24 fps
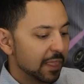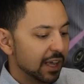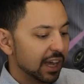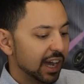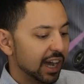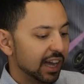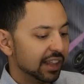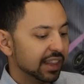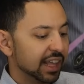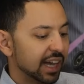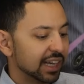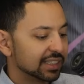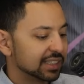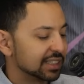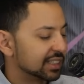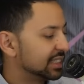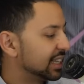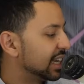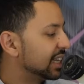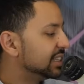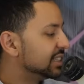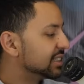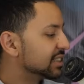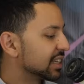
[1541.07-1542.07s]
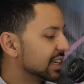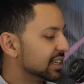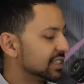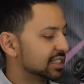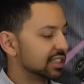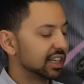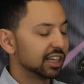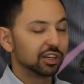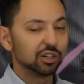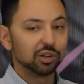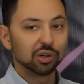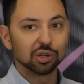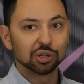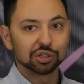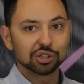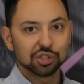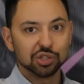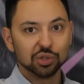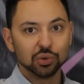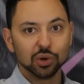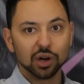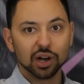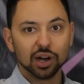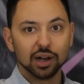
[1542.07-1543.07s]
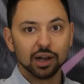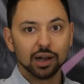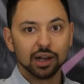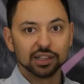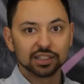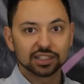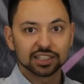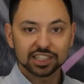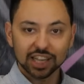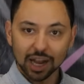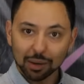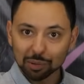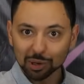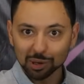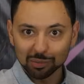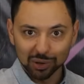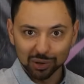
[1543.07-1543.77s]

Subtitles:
and that sends a signal to a stepper